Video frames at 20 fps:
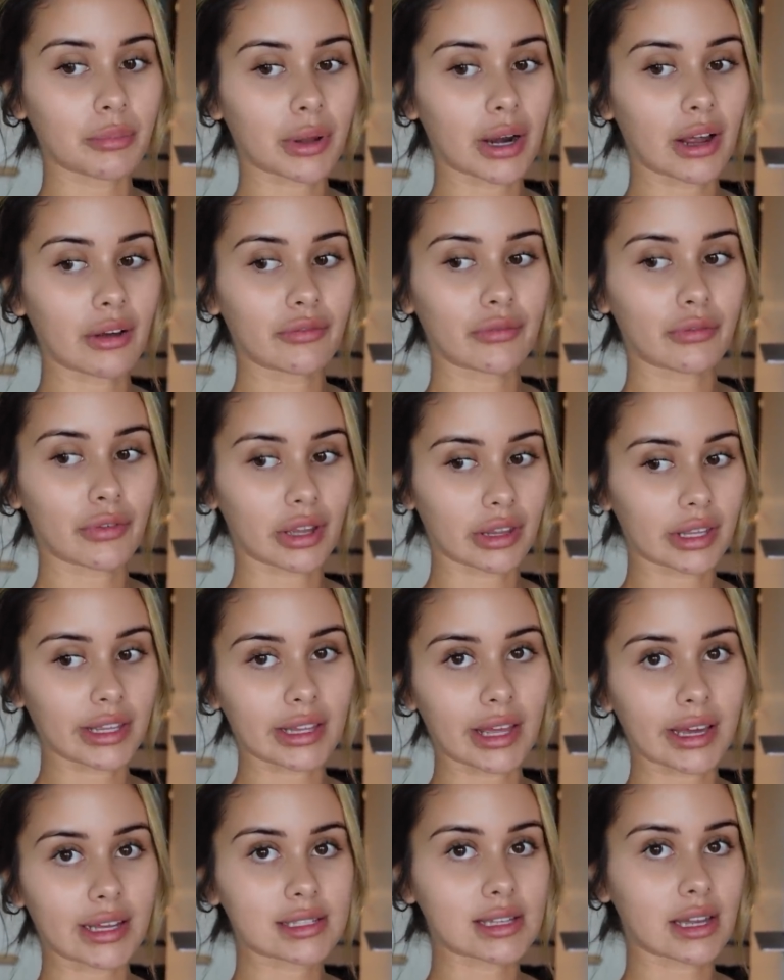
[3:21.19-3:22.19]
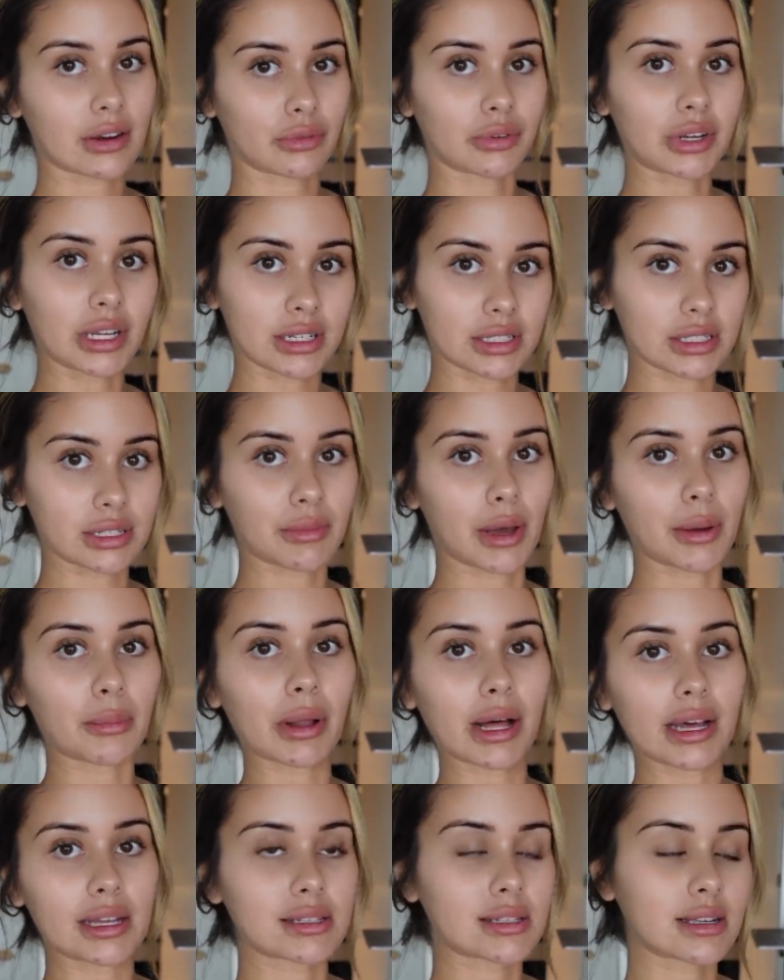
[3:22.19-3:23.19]
But I've really like settled into my
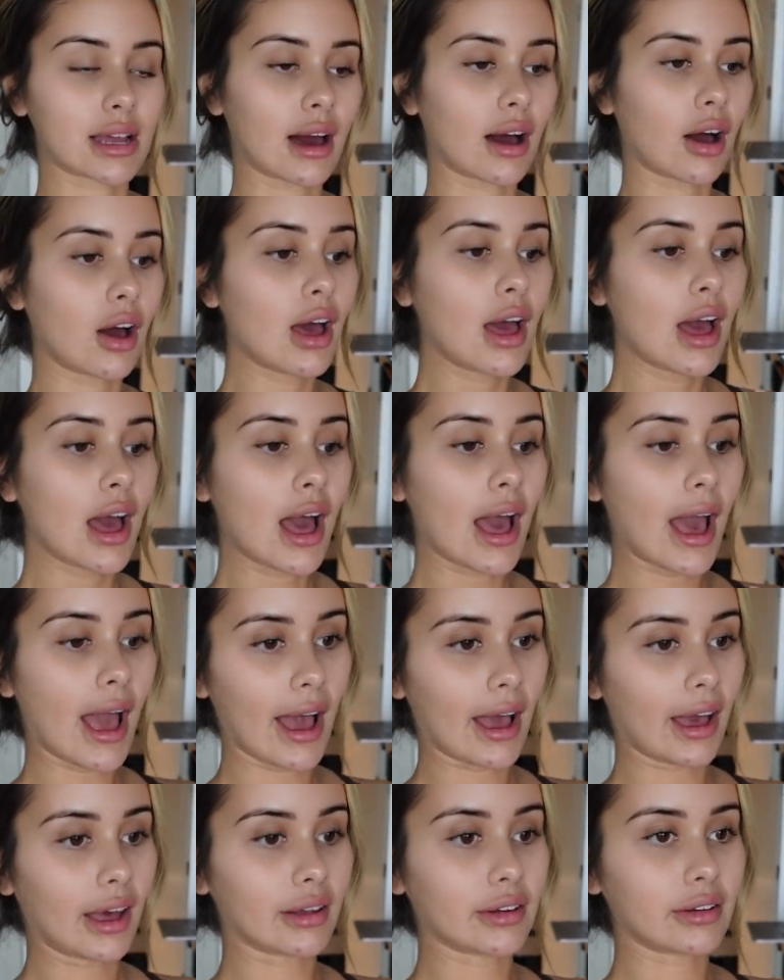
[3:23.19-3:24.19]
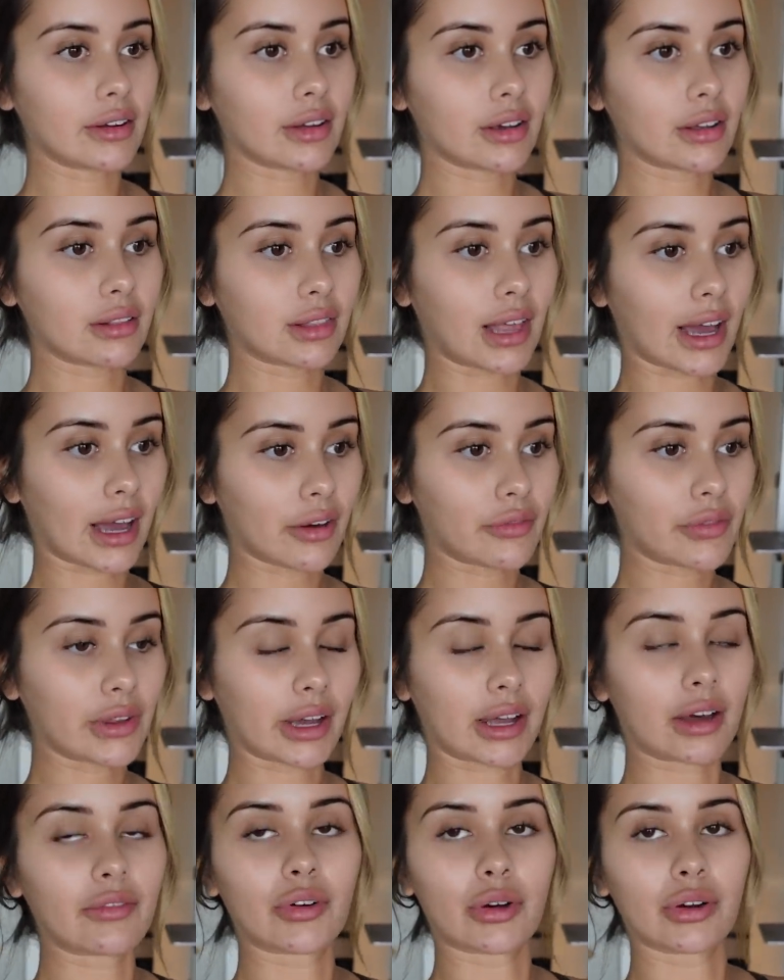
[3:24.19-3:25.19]
place now and like I feel
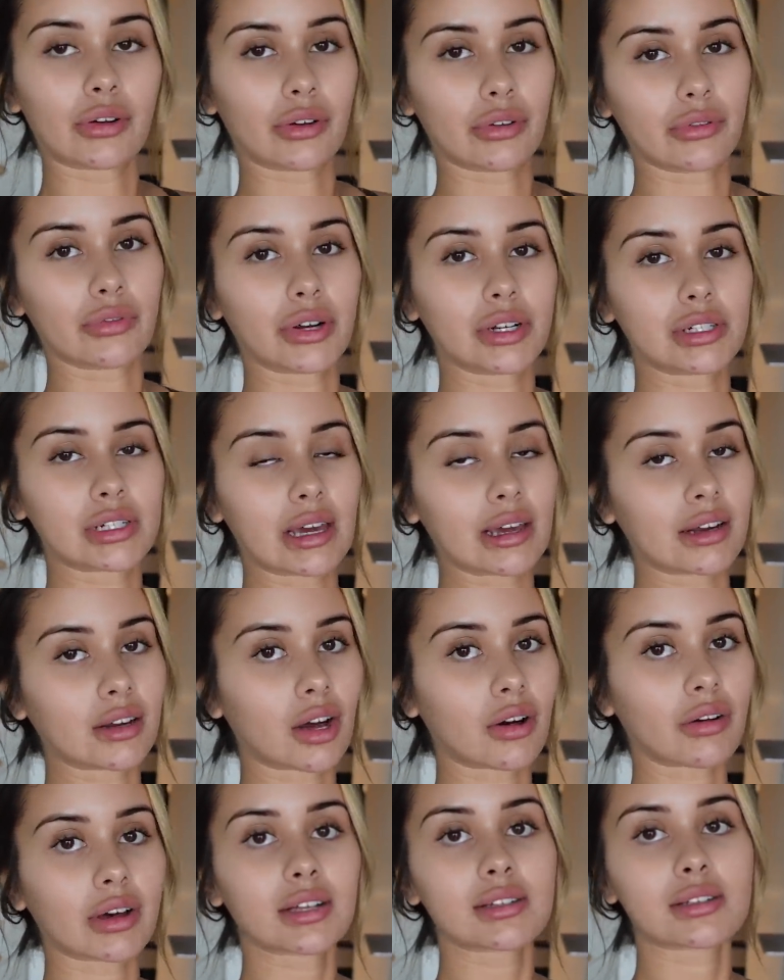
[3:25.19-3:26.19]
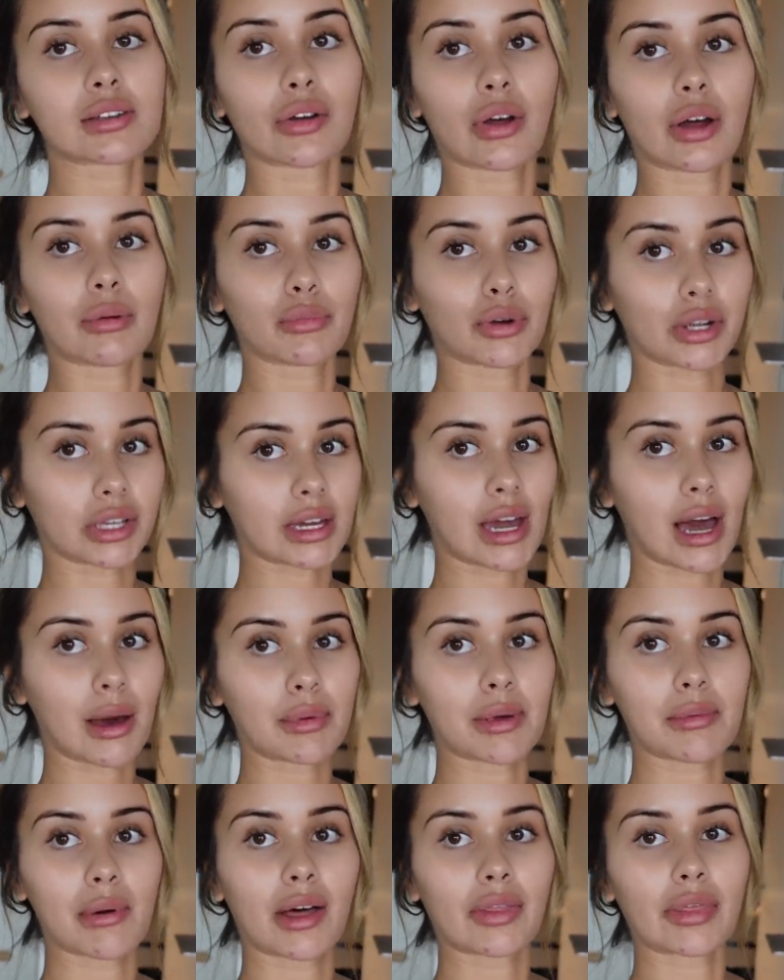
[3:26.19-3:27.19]
like I've got a good routine going, so I'm really
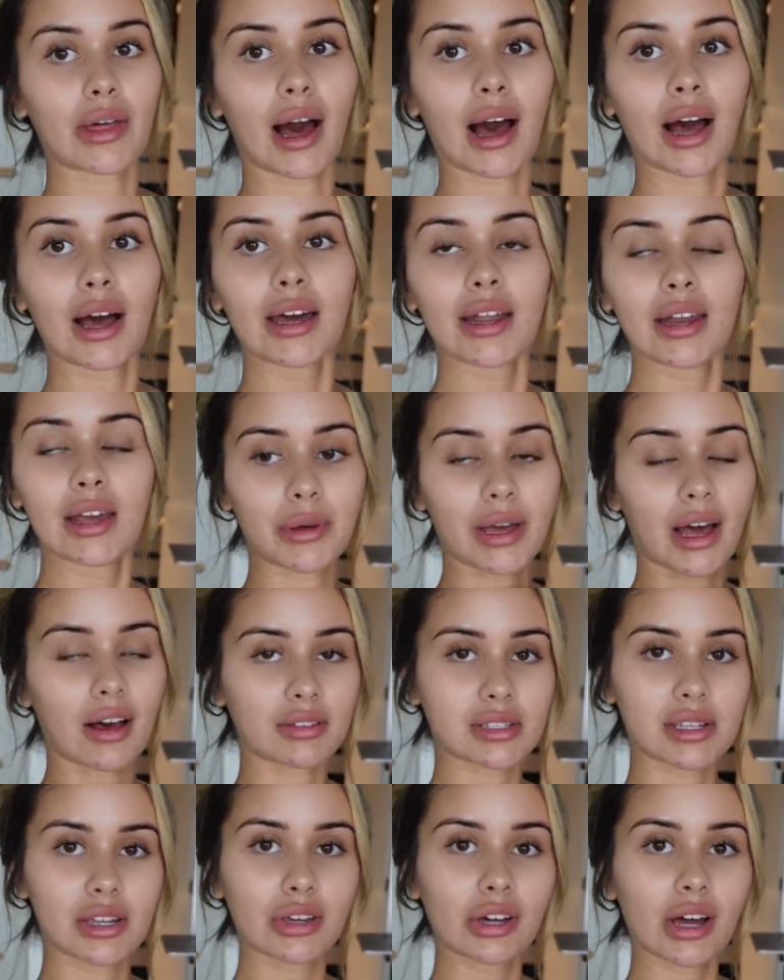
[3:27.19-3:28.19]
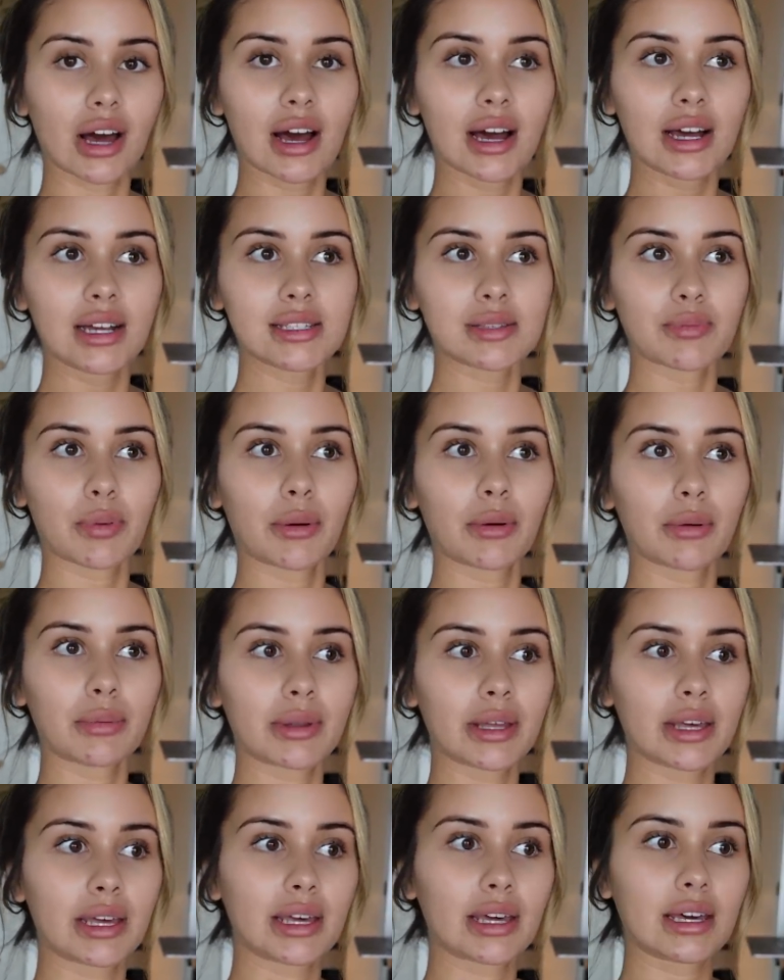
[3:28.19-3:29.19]
happy about that. But yeah, I'll see you guys
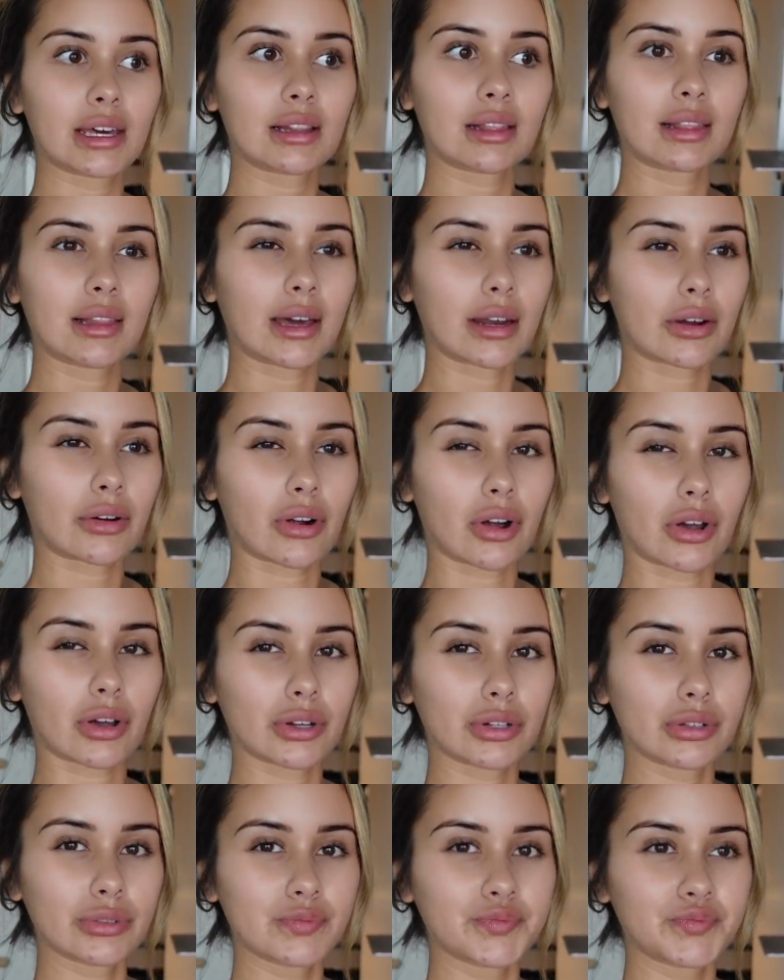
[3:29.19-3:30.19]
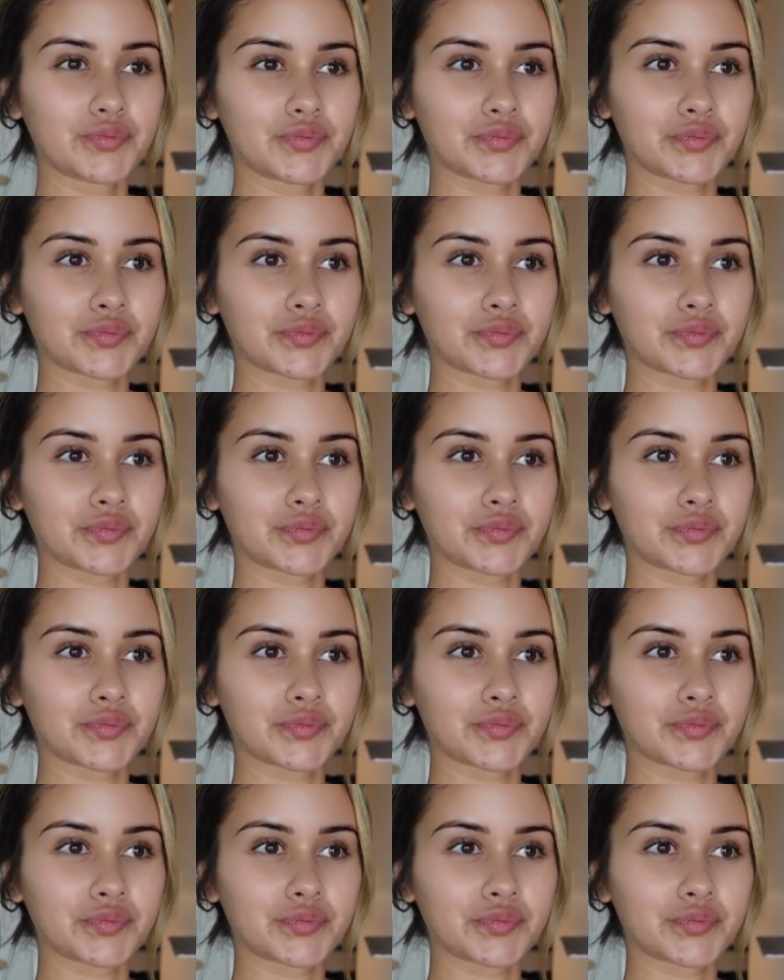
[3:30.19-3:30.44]
probably later on.